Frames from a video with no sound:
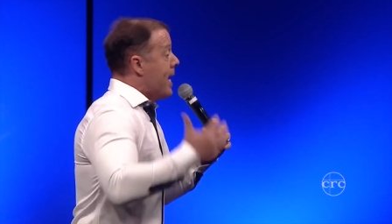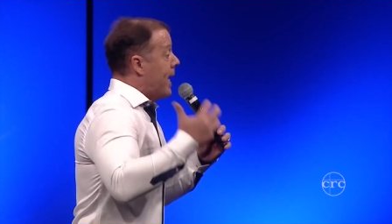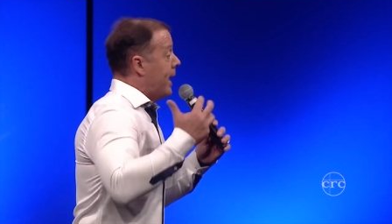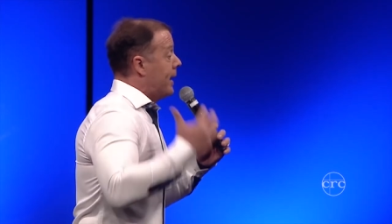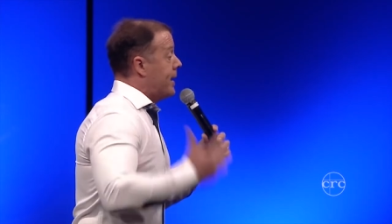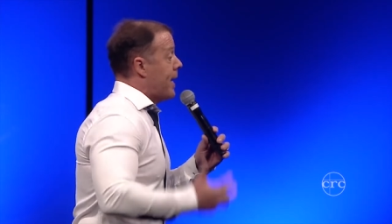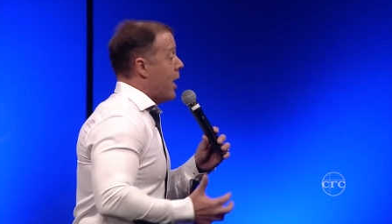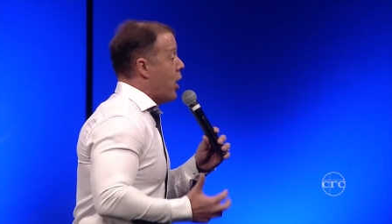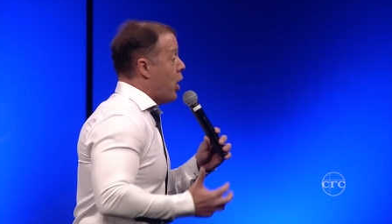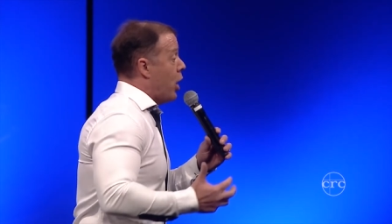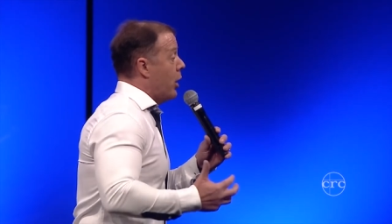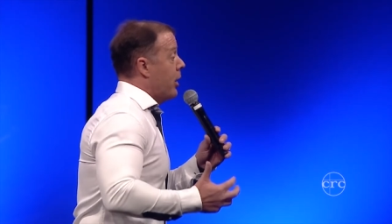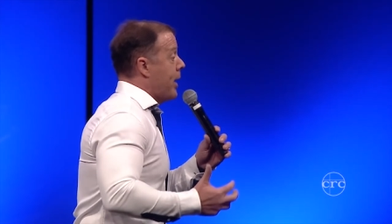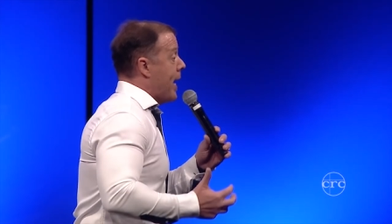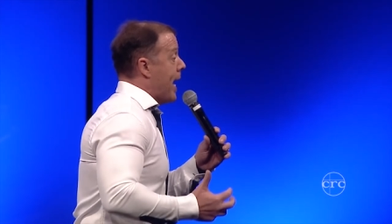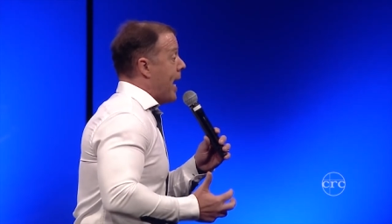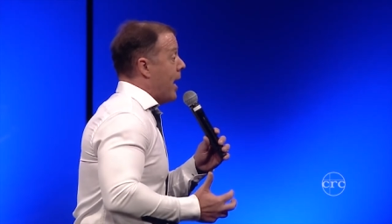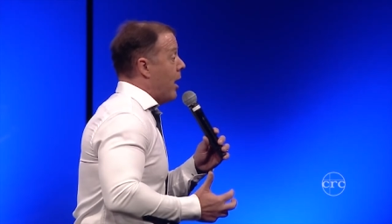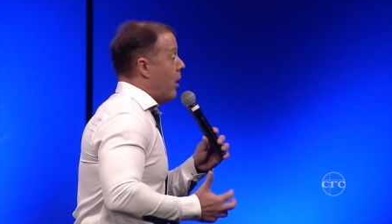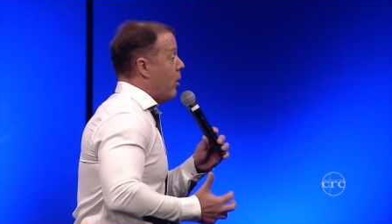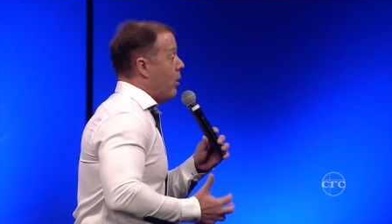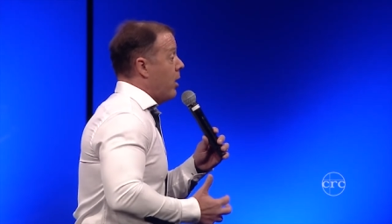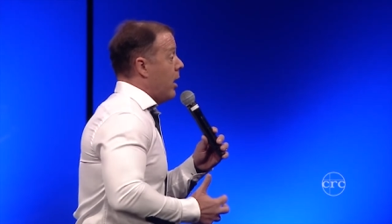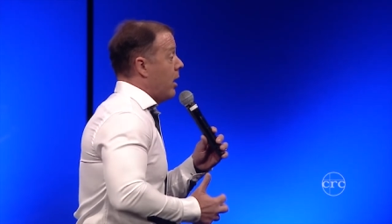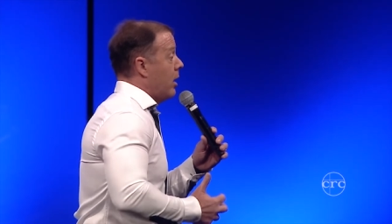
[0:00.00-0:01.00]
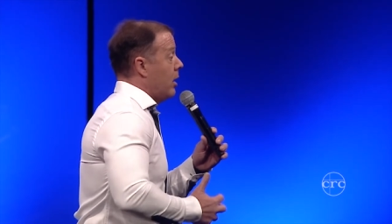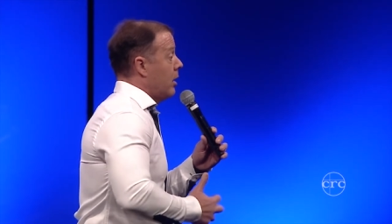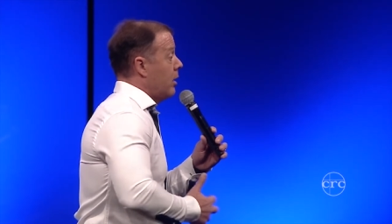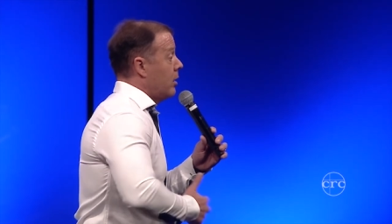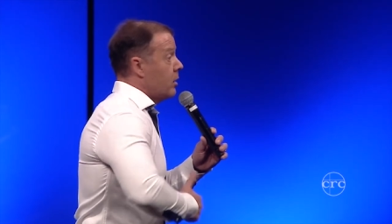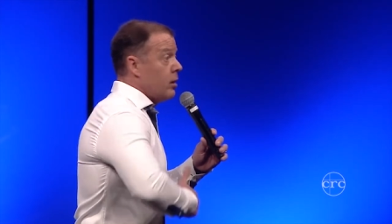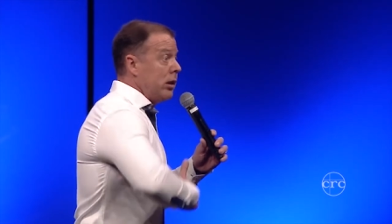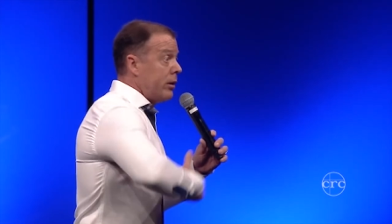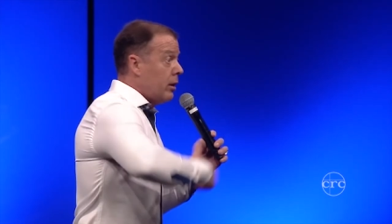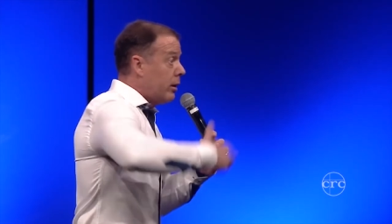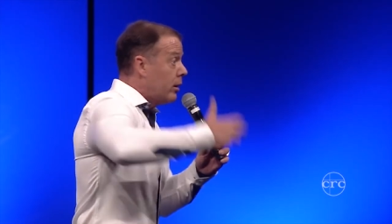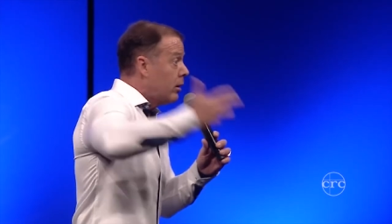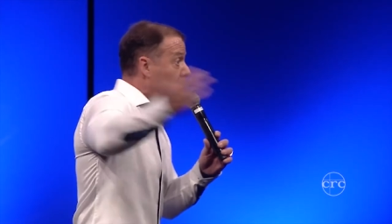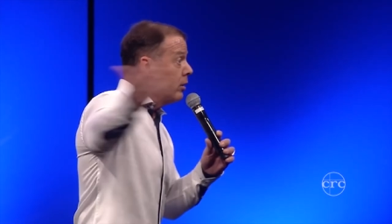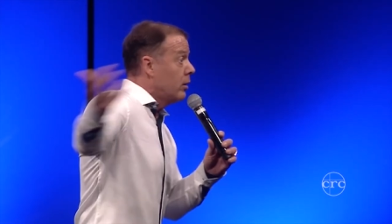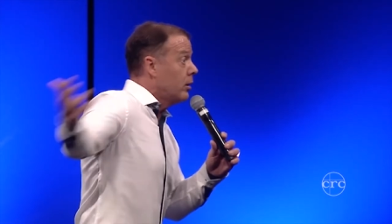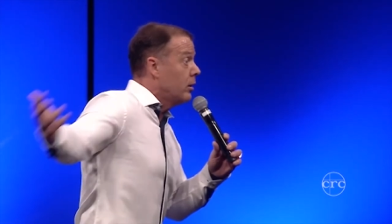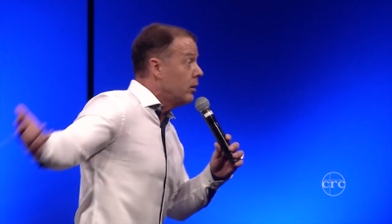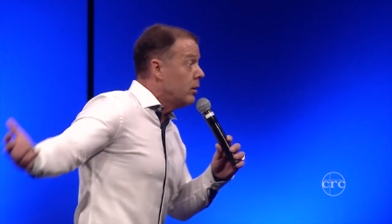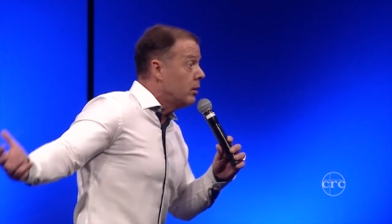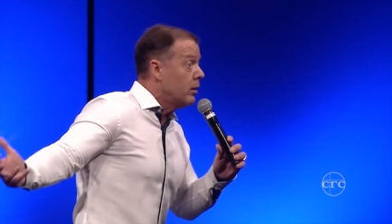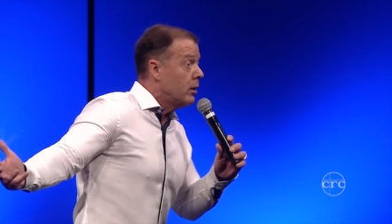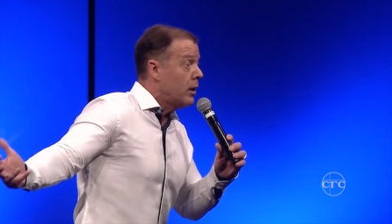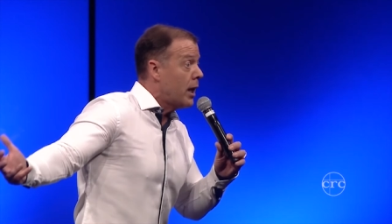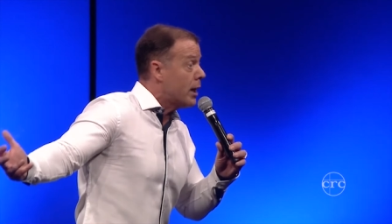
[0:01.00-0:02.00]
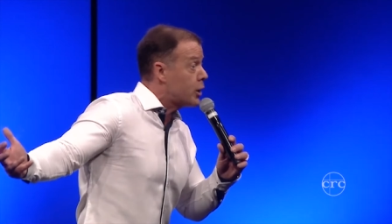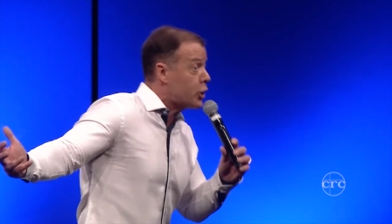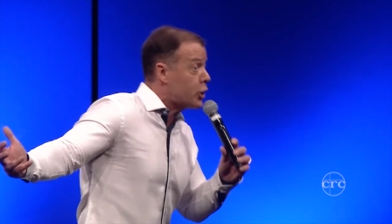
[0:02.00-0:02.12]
and they are now a